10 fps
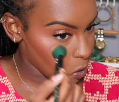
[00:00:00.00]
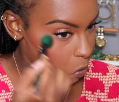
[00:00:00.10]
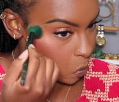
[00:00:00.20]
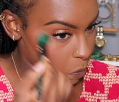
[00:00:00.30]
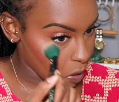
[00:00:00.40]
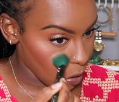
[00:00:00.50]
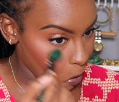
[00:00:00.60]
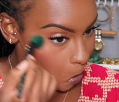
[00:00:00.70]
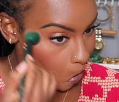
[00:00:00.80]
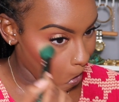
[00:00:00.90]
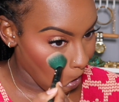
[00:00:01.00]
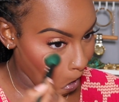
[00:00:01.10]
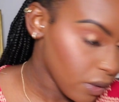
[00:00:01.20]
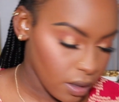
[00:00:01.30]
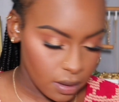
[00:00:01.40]
little bit,
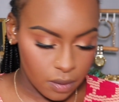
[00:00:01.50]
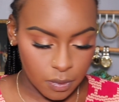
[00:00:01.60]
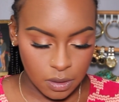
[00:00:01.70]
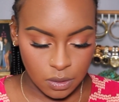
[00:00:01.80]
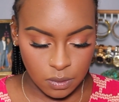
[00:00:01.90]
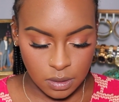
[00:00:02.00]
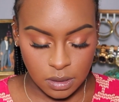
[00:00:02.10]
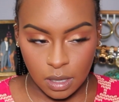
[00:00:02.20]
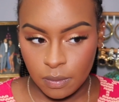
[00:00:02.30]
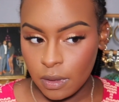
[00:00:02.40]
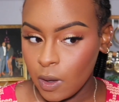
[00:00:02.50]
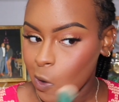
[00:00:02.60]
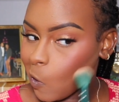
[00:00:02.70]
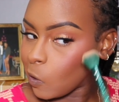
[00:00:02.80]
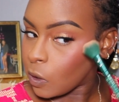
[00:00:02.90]
and then I'm gonna do the same thing
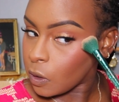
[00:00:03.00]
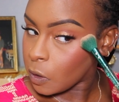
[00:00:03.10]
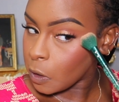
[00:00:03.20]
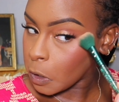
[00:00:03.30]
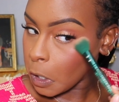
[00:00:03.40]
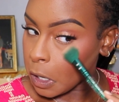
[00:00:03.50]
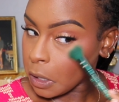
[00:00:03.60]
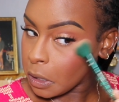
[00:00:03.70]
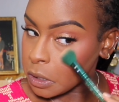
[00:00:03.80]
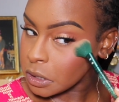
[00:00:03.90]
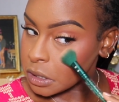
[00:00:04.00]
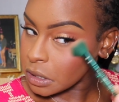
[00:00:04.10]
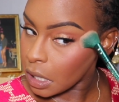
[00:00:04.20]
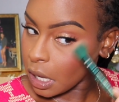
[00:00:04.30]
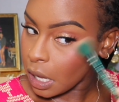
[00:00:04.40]
on the other
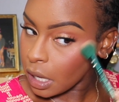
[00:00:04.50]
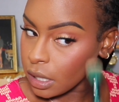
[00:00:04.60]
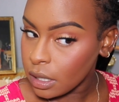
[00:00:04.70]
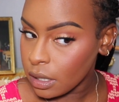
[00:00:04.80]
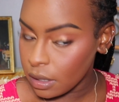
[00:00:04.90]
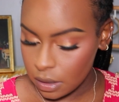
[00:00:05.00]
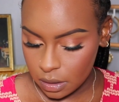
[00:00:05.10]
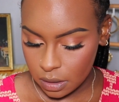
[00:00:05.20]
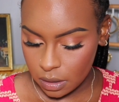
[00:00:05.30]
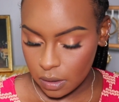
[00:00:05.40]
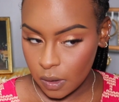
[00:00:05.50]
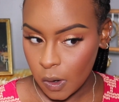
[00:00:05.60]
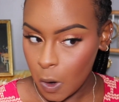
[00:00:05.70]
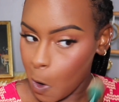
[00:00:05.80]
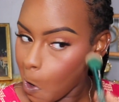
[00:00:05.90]
side.
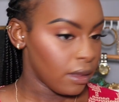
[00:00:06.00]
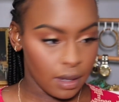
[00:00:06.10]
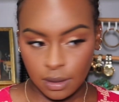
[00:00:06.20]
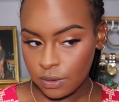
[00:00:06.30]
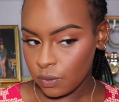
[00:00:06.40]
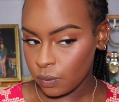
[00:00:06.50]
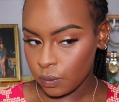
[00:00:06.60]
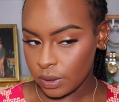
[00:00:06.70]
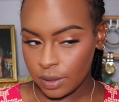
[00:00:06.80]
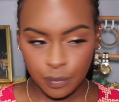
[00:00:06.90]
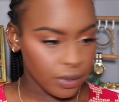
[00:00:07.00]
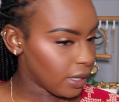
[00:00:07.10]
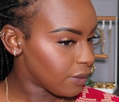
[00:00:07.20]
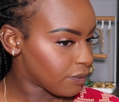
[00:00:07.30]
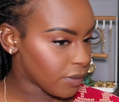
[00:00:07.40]
That looks really
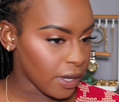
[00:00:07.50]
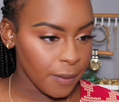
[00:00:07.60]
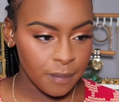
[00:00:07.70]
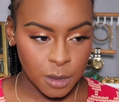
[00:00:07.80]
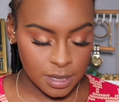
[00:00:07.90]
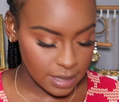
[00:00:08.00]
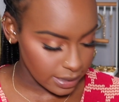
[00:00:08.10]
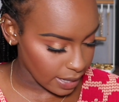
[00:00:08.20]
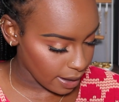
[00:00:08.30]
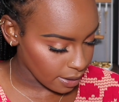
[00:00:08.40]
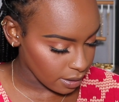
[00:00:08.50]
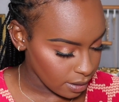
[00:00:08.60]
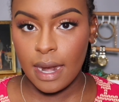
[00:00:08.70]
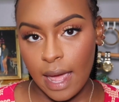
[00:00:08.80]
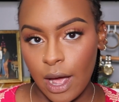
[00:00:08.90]
pretty. Yep, just like that.
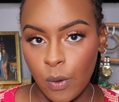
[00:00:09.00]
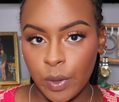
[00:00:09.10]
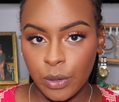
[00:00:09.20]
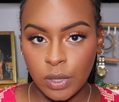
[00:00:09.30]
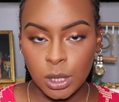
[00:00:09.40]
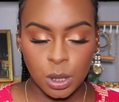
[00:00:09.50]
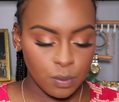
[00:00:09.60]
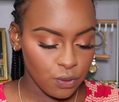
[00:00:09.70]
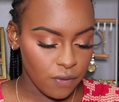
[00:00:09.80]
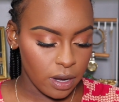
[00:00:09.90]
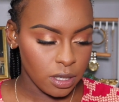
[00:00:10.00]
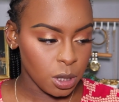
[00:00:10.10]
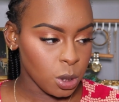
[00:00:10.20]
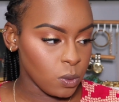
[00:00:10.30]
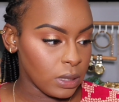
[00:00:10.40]
Now we're going to move on
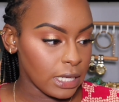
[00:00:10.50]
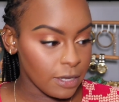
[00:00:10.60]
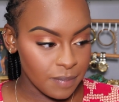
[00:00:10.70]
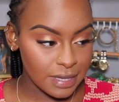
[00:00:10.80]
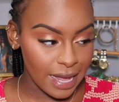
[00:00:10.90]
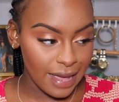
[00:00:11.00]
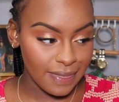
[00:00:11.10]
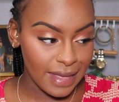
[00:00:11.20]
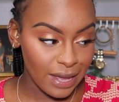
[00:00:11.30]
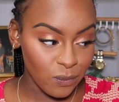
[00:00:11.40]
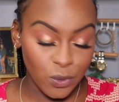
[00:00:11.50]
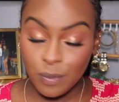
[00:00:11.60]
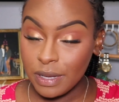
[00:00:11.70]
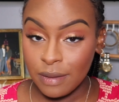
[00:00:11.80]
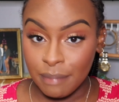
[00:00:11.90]
to lips, and then
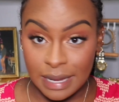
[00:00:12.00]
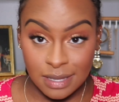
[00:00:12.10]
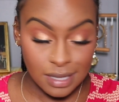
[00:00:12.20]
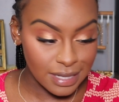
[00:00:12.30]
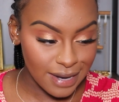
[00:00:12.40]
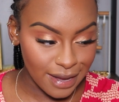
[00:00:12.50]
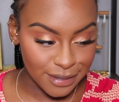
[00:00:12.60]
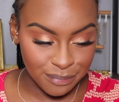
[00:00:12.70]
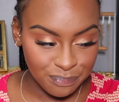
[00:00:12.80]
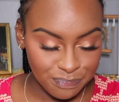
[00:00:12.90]
we'll be basically done.